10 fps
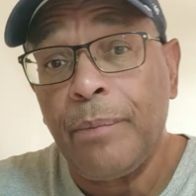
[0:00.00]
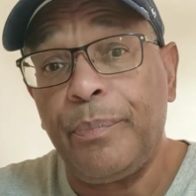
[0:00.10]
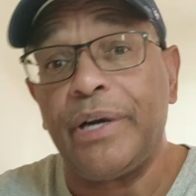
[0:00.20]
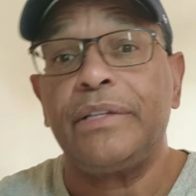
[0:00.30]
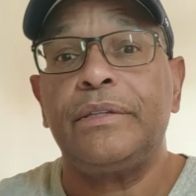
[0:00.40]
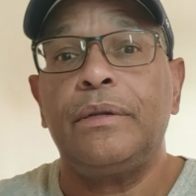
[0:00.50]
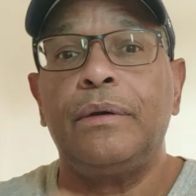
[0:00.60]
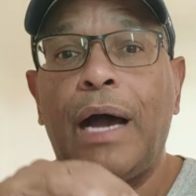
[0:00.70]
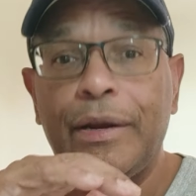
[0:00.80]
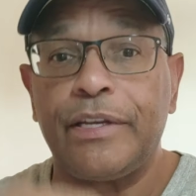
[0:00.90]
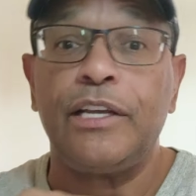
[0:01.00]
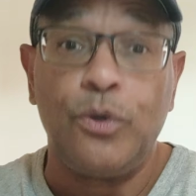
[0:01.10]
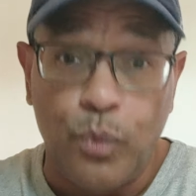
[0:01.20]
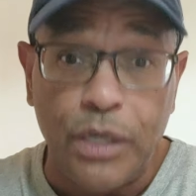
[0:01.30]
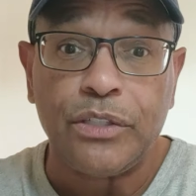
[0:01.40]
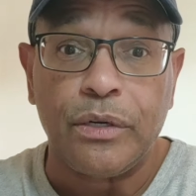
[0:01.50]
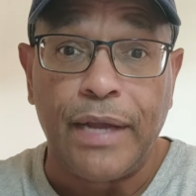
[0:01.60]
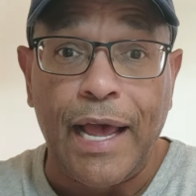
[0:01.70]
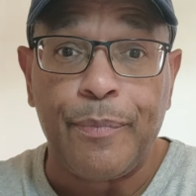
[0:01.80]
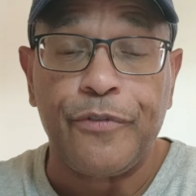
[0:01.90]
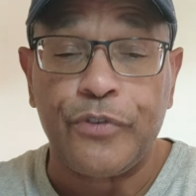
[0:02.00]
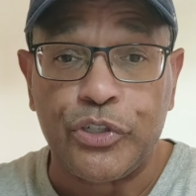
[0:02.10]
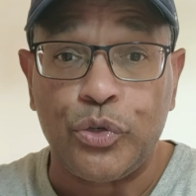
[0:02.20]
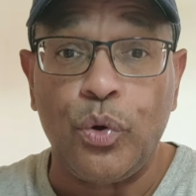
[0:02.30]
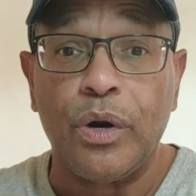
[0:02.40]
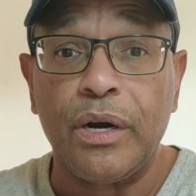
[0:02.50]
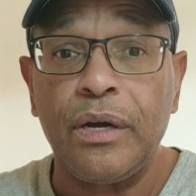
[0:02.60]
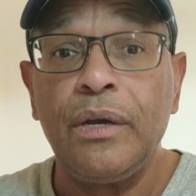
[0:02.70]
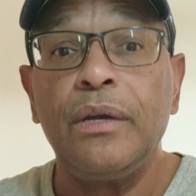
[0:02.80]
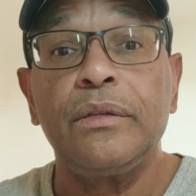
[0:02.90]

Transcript: But I tell you what's going to happen for sure.